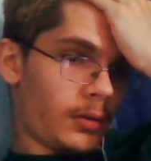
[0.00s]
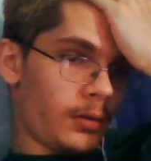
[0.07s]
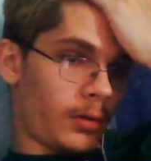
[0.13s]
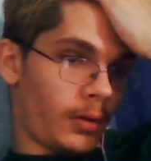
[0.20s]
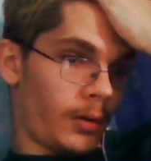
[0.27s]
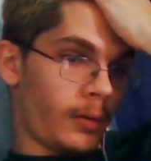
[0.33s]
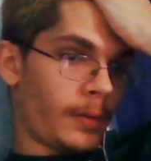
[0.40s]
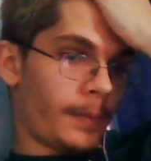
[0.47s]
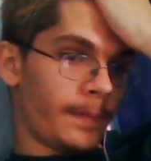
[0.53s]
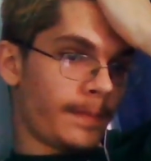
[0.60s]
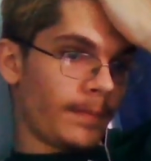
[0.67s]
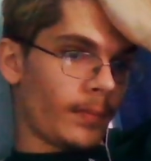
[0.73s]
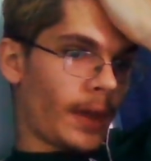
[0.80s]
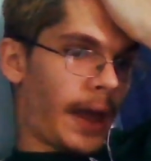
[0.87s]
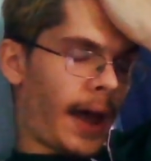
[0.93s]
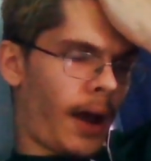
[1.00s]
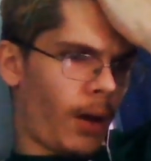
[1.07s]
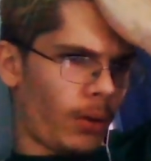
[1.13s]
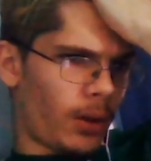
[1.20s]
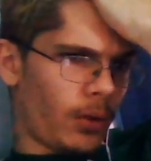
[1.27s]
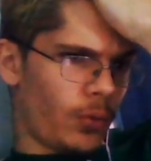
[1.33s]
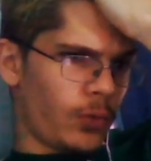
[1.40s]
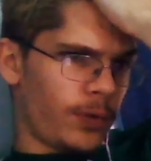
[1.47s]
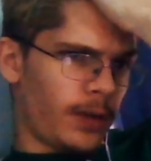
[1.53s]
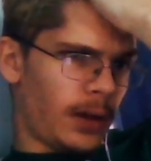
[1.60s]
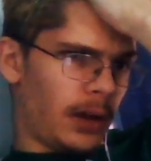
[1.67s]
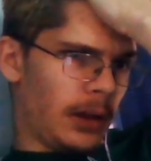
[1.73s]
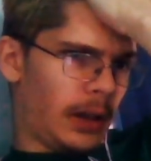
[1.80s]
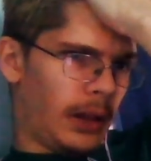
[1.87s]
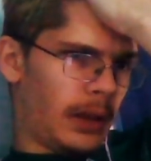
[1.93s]
So, how you
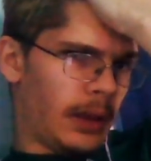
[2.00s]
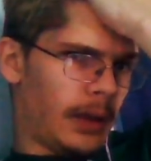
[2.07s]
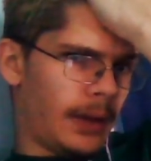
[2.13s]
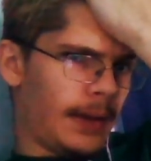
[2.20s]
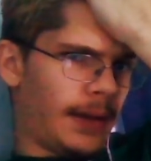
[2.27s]
feel